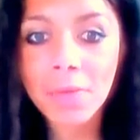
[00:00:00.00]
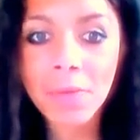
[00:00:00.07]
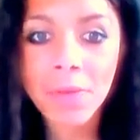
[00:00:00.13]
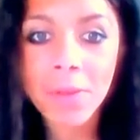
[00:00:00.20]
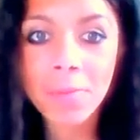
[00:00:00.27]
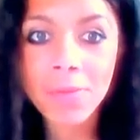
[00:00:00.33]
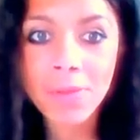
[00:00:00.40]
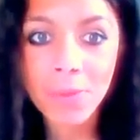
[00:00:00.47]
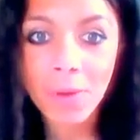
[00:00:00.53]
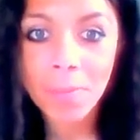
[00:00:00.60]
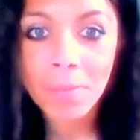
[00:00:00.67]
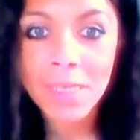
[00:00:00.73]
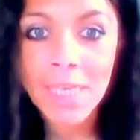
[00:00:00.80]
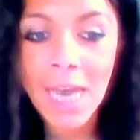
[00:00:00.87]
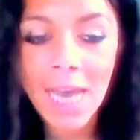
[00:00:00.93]
huge
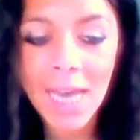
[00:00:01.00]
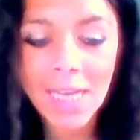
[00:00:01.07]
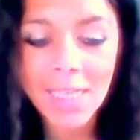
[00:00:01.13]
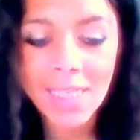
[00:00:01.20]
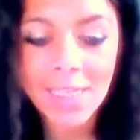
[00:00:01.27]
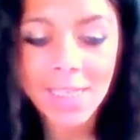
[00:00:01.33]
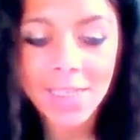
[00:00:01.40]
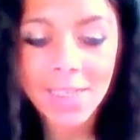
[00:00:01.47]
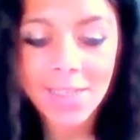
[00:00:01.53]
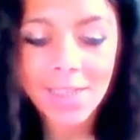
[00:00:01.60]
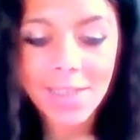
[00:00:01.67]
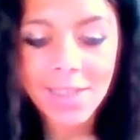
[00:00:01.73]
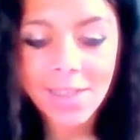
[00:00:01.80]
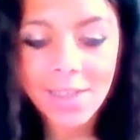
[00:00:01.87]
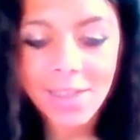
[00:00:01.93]
reasons for them to
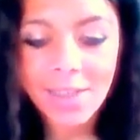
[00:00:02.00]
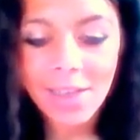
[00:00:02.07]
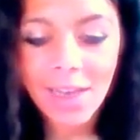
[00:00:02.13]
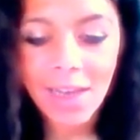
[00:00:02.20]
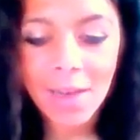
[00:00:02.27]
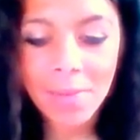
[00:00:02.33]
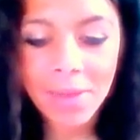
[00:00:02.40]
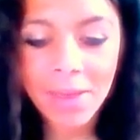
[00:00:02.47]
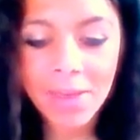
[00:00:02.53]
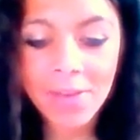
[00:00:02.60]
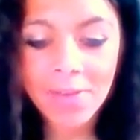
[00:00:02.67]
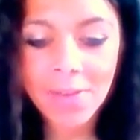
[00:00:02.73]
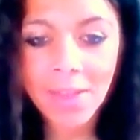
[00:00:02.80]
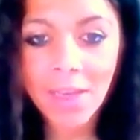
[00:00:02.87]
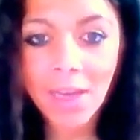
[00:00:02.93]
want me dead,
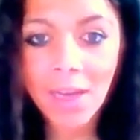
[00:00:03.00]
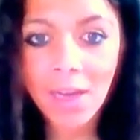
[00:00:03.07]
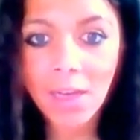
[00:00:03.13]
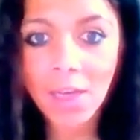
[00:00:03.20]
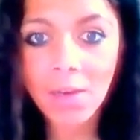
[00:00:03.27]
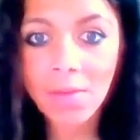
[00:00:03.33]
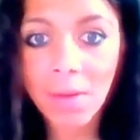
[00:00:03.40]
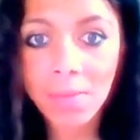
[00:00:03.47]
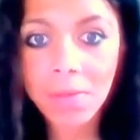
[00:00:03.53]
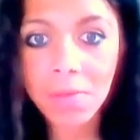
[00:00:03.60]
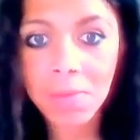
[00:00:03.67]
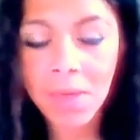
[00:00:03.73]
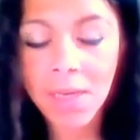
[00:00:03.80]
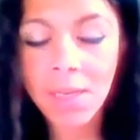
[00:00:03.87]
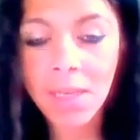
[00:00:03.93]

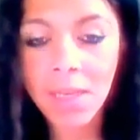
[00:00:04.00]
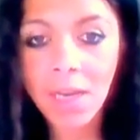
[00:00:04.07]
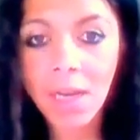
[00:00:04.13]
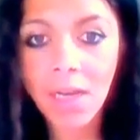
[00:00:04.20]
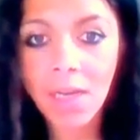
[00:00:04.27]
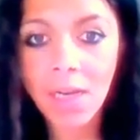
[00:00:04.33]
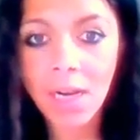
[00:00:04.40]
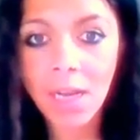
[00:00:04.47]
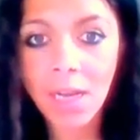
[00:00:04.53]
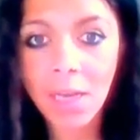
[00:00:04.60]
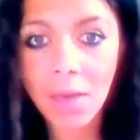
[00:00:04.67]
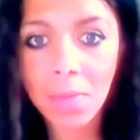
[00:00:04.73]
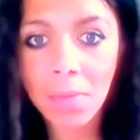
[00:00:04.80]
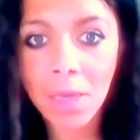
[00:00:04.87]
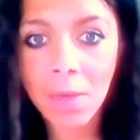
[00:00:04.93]
because they can't
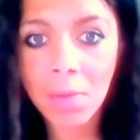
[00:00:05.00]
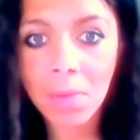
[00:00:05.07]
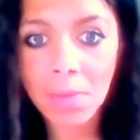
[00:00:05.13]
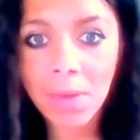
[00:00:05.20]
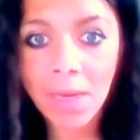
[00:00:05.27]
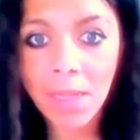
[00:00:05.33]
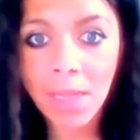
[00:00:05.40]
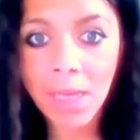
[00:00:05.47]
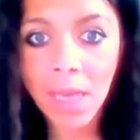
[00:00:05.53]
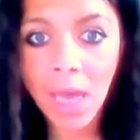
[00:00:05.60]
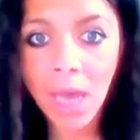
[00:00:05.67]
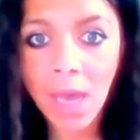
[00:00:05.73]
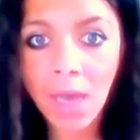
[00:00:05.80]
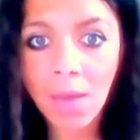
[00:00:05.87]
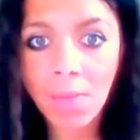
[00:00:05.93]
corrupt me and they can't
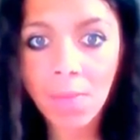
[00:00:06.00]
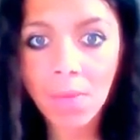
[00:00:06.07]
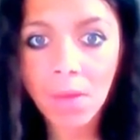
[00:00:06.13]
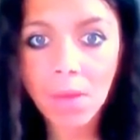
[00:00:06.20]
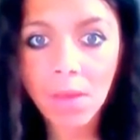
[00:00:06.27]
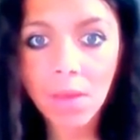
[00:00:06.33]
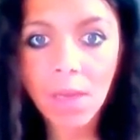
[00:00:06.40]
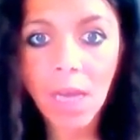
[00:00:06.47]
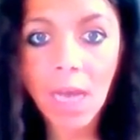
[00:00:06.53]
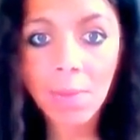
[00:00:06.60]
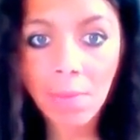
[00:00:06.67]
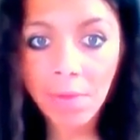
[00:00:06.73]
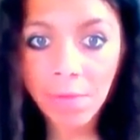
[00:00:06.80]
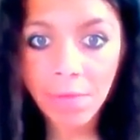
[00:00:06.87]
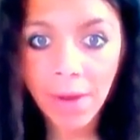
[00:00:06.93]
make me play their
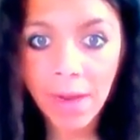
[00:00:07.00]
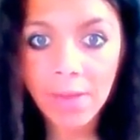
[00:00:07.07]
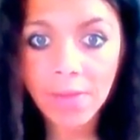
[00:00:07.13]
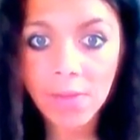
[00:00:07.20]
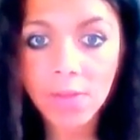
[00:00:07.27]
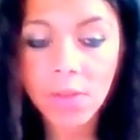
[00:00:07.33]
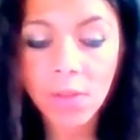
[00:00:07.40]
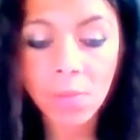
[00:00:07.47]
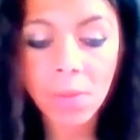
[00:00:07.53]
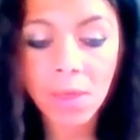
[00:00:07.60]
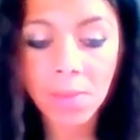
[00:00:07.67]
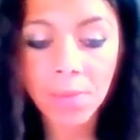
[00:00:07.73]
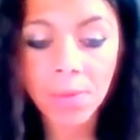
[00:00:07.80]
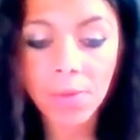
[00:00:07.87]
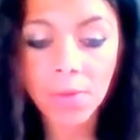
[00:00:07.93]
game.
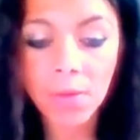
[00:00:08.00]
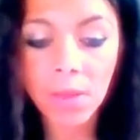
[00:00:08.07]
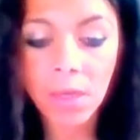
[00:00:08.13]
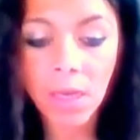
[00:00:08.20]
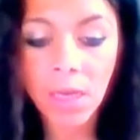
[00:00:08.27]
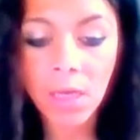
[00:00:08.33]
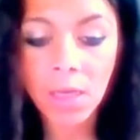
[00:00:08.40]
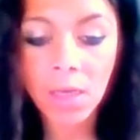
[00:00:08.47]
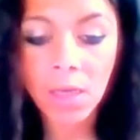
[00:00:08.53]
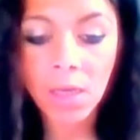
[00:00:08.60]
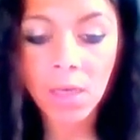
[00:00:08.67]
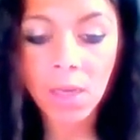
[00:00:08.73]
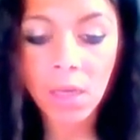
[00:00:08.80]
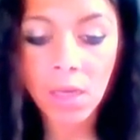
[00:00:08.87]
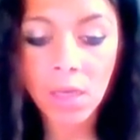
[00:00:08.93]
I'm a threat to
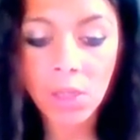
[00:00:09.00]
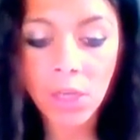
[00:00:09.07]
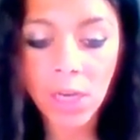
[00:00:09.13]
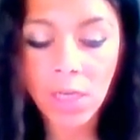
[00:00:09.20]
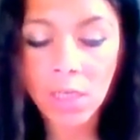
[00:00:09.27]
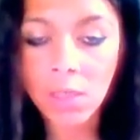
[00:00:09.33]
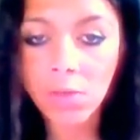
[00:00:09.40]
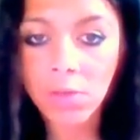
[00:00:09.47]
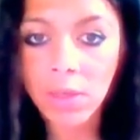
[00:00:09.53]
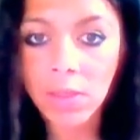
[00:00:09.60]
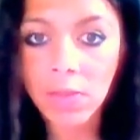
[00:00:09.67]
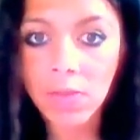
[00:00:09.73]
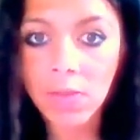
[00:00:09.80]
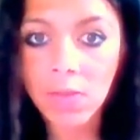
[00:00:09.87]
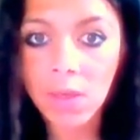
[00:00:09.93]
people
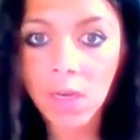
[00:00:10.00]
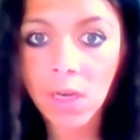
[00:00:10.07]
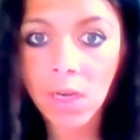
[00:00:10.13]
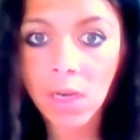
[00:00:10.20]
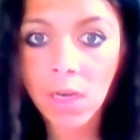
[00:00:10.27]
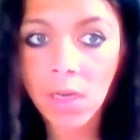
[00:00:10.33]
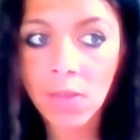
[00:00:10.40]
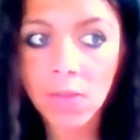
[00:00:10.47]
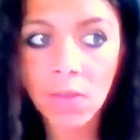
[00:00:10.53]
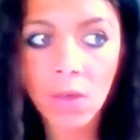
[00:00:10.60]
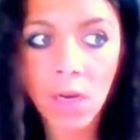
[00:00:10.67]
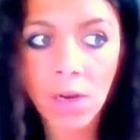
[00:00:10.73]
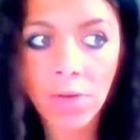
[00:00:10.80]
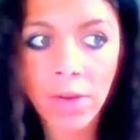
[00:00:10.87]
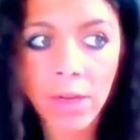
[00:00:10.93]
in
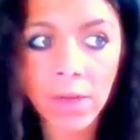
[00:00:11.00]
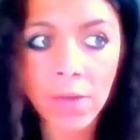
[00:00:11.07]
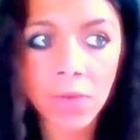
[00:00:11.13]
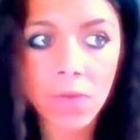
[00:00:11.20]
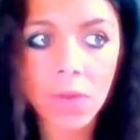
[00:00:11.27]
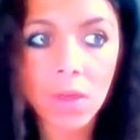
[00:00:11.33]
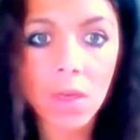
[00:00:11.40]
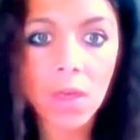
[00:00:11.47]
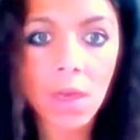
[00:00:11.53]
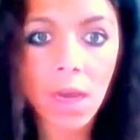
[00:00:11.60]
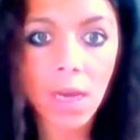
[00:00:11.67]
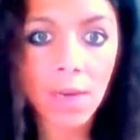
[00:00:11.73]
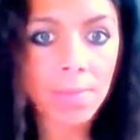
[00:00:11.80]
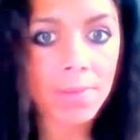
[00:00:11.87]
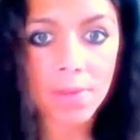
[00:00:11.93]
agenderist
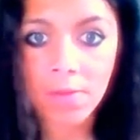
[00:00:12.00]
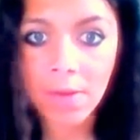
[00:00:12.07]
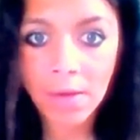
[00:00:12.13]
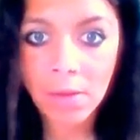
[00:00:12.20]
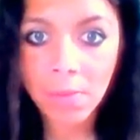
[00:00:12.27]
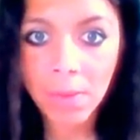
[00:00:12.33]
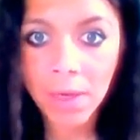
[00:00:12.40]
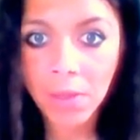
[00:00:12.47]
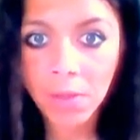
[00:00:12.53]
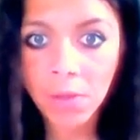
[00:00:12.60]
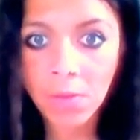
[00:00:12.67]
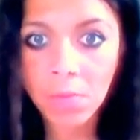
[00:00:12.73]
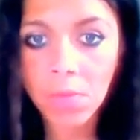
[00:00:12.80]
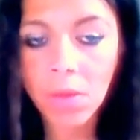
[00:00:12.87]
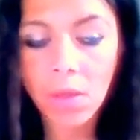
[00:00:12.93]
scenarios,
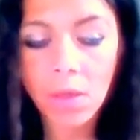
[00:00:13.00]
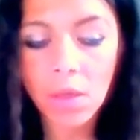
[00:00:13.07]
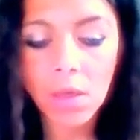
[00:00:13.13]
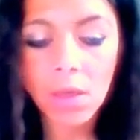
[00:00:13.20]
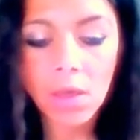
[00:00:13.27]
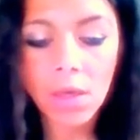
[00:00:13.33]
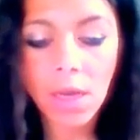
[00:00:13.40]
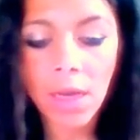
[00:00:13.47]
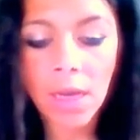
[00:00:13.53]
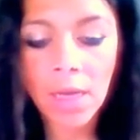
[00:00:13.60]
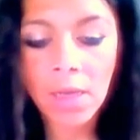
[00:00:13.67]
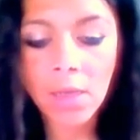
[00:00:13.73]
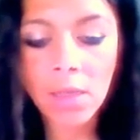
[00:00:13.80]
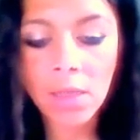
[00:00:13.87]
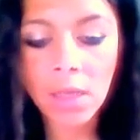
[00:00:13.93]
and I'm surrounded by
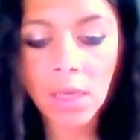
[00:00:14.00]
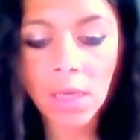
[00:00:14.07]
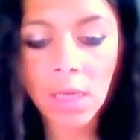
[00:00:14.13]
them.